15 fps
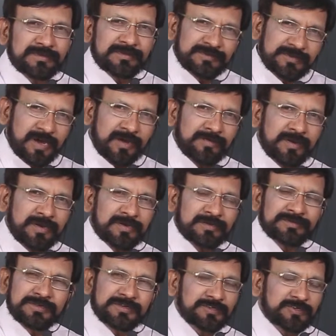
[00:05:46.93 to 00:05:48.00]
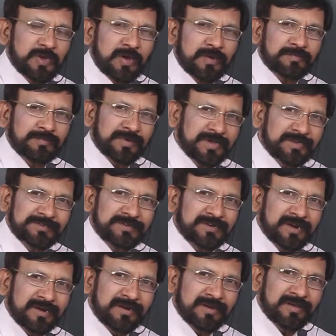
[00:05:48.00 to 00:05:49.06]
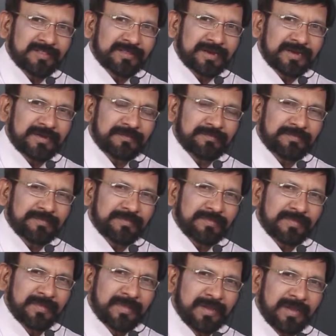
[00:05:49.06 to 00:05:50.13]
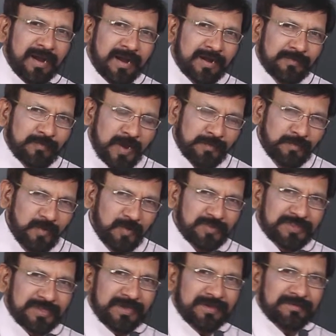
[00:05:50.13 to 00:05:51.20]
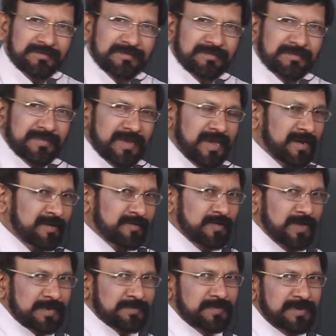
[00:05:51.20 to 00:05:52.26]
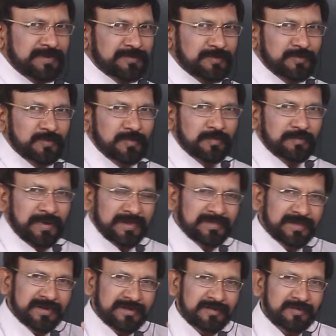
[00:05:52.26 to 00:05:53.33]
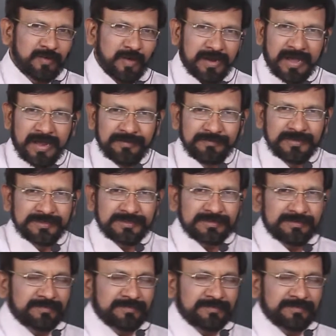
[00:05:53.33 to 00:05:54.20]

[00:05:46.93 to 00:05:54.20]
Java, C Sharp, etc. and all that. And one more thing I have to explain to you, by that you are convinced.